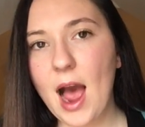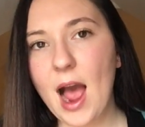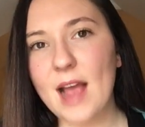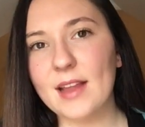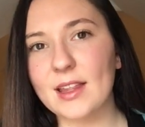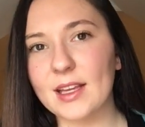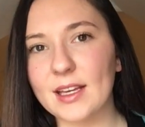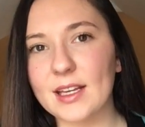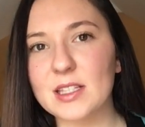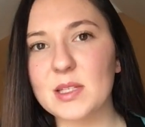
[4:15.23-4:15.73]
I
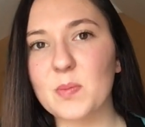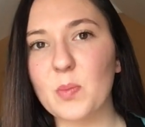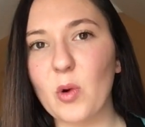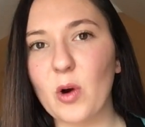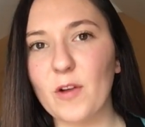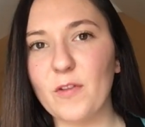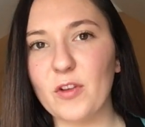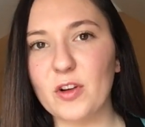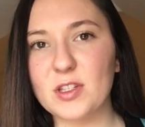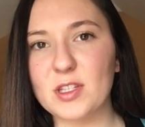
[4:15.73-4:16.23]
think it's
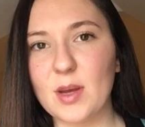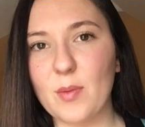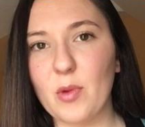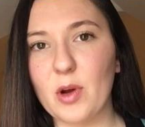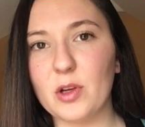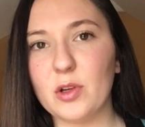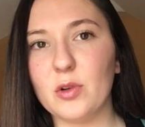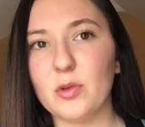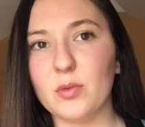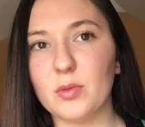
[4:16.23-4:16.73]
more for
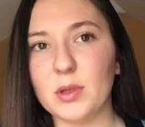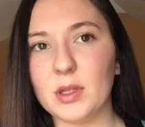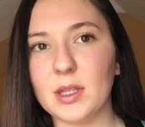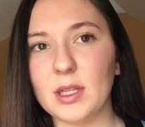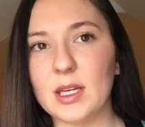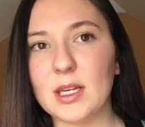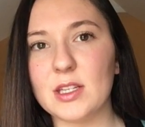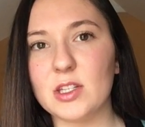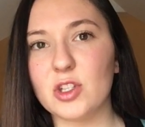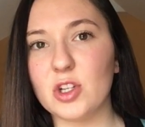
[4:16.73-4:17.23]
someone who
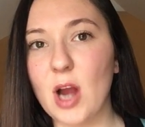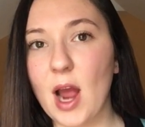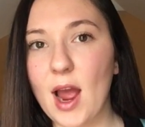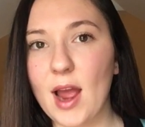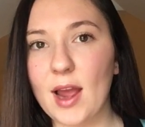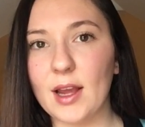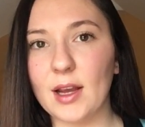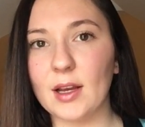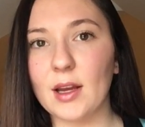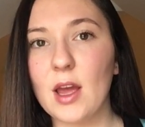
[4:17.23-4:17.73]
really is
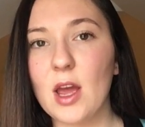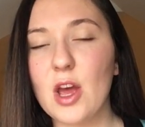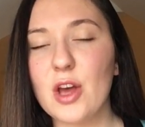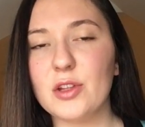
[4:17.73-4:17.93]
trying